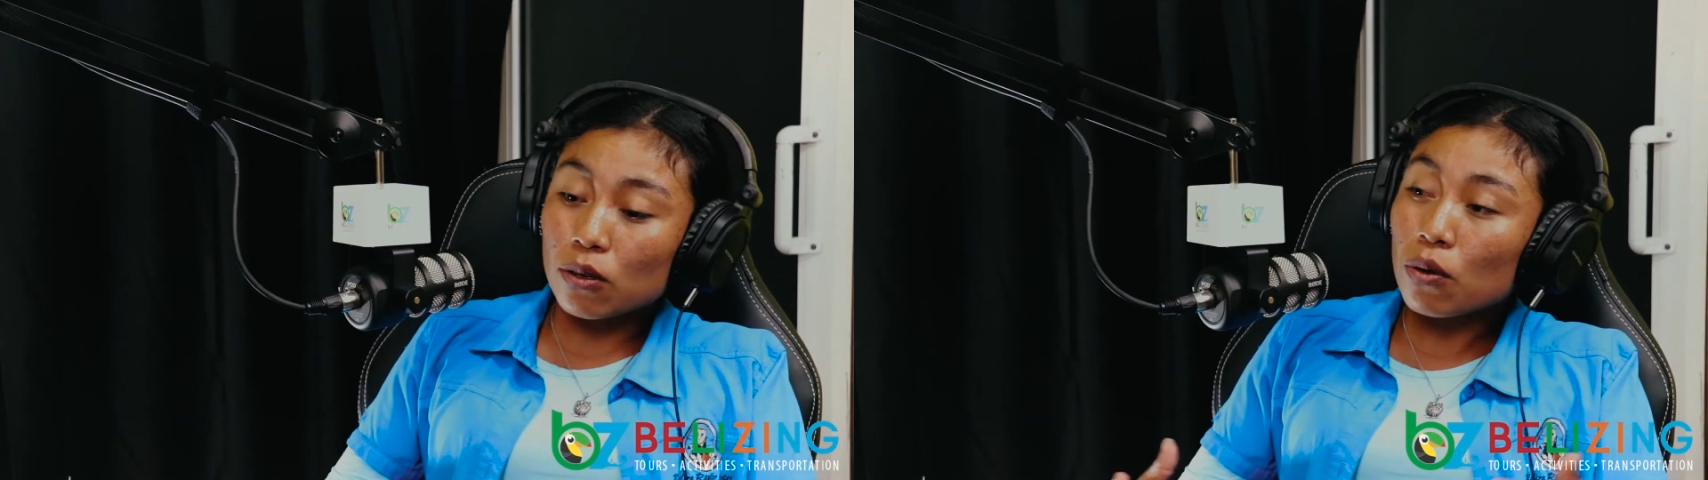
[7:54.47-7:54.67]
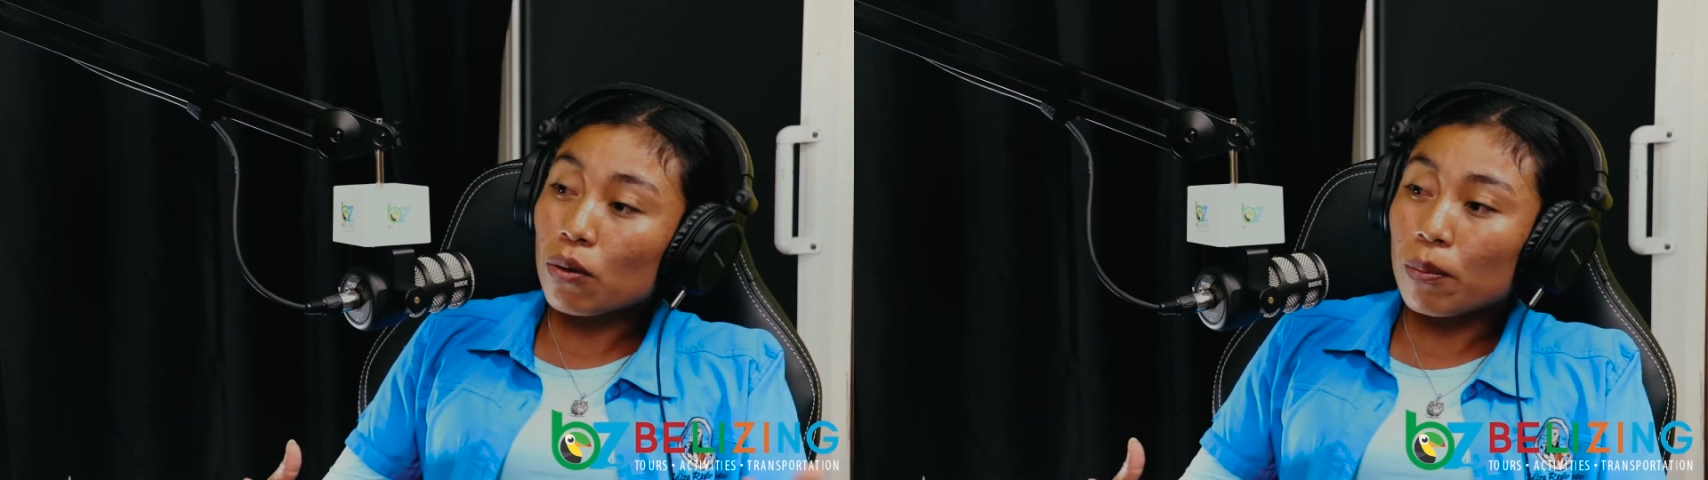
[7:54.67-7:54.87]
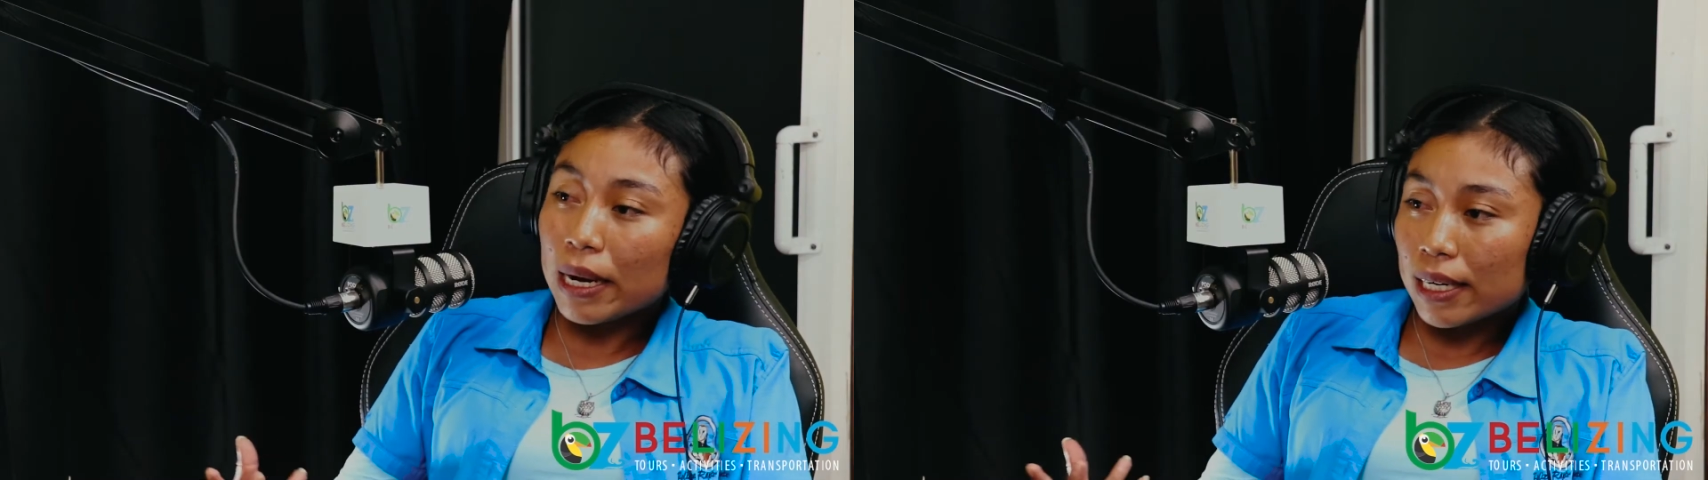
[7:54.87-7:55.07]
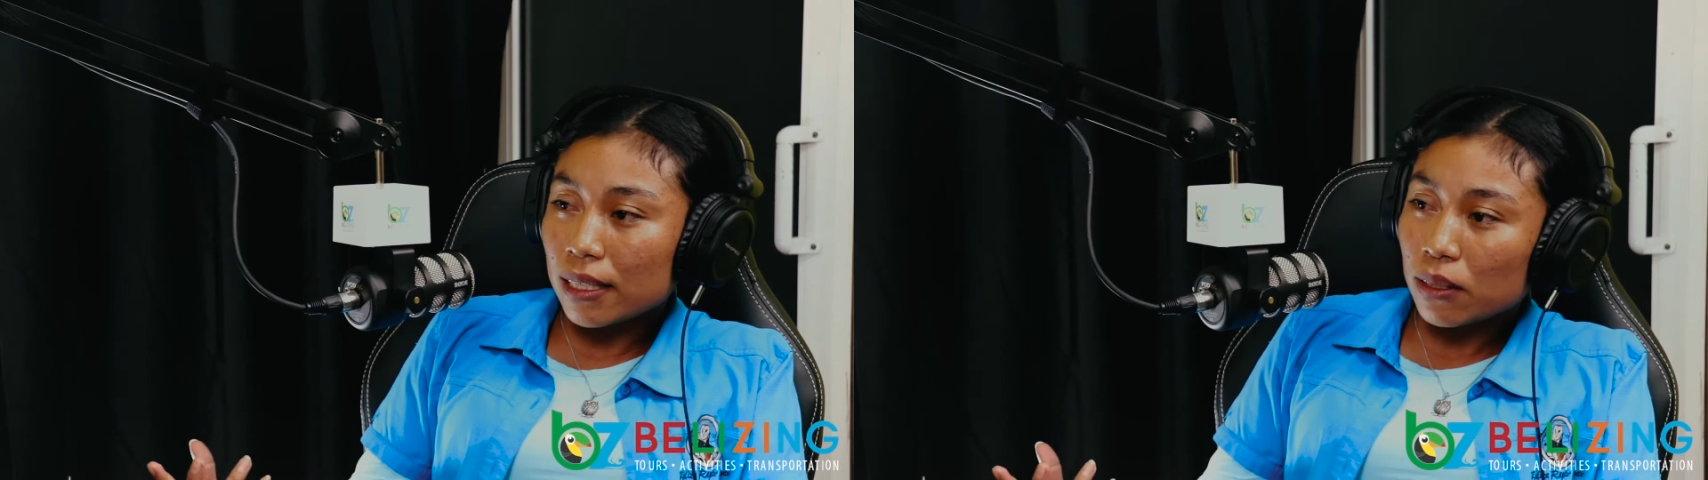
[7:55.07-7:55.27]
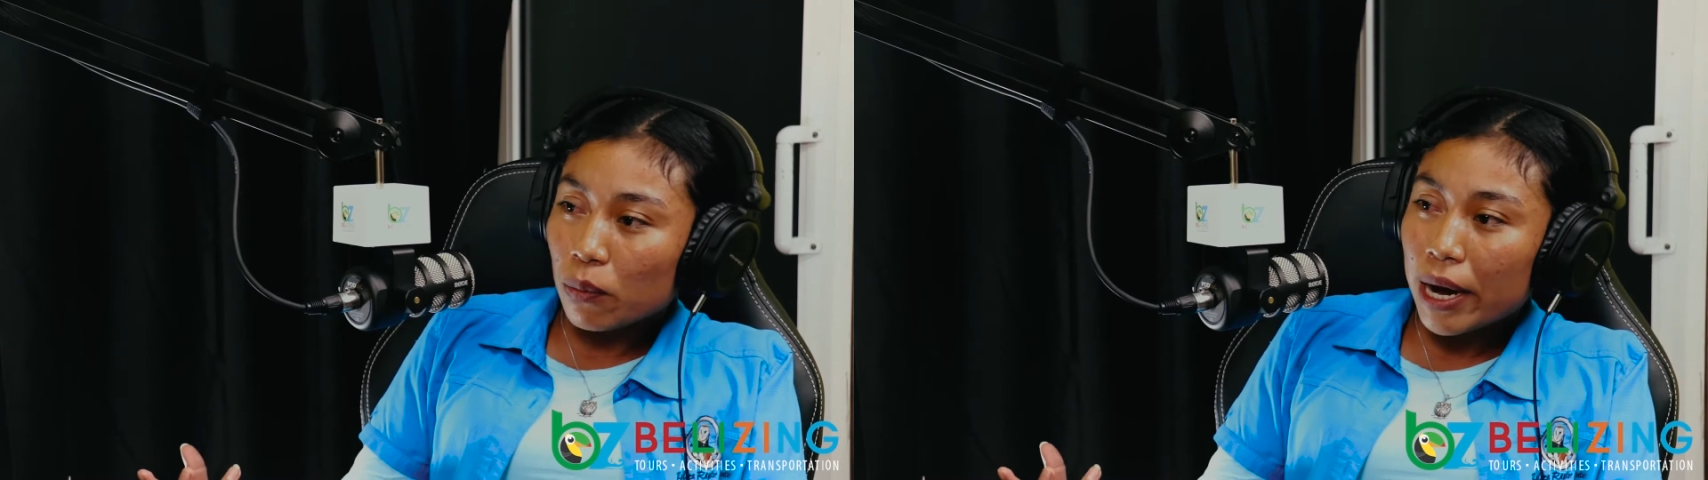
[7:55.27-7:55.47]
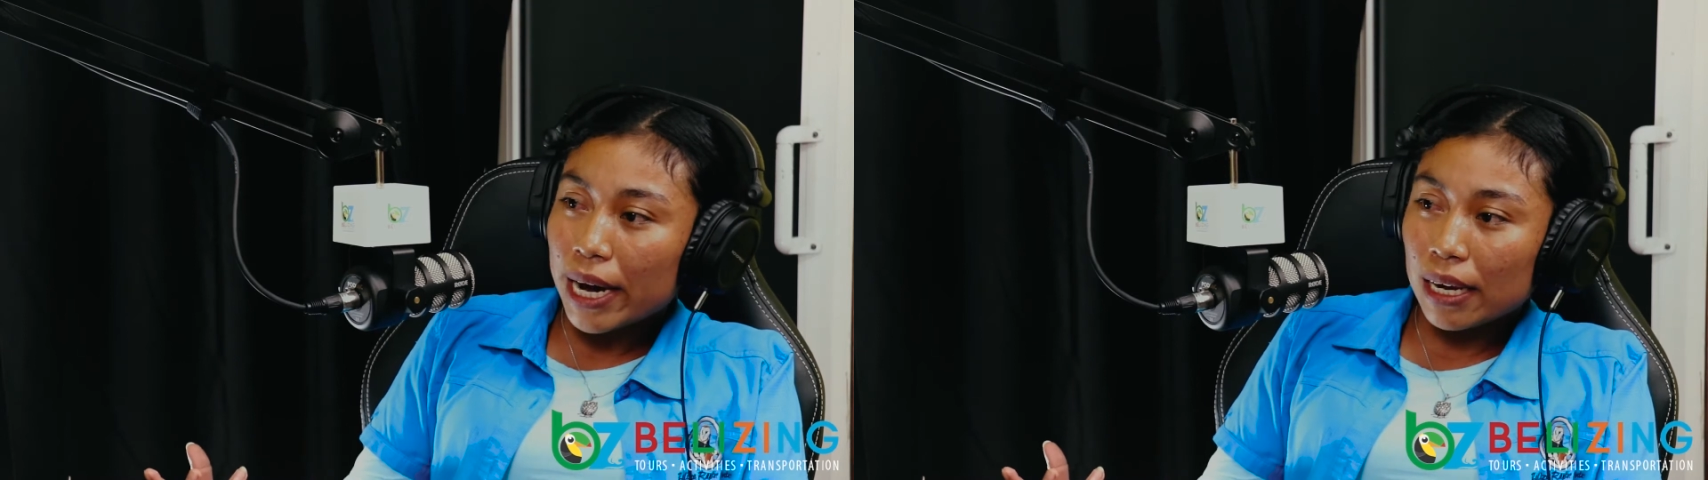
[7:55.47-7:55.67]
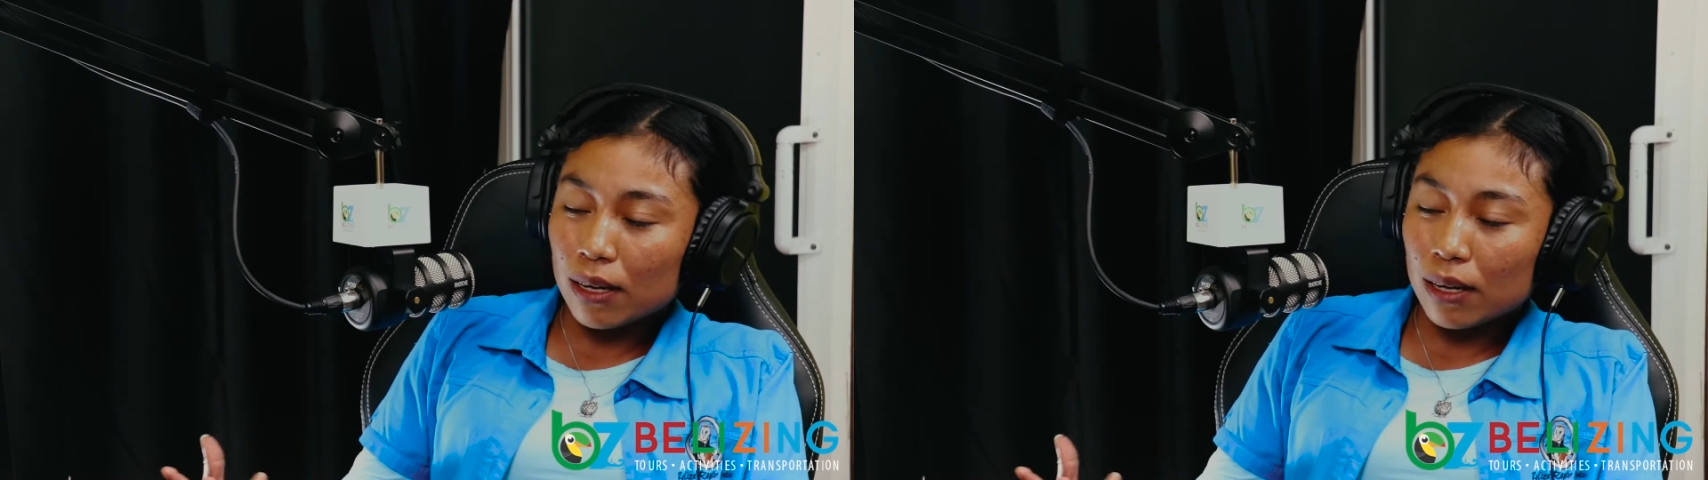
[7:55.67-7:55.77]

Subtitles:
go back in the wild,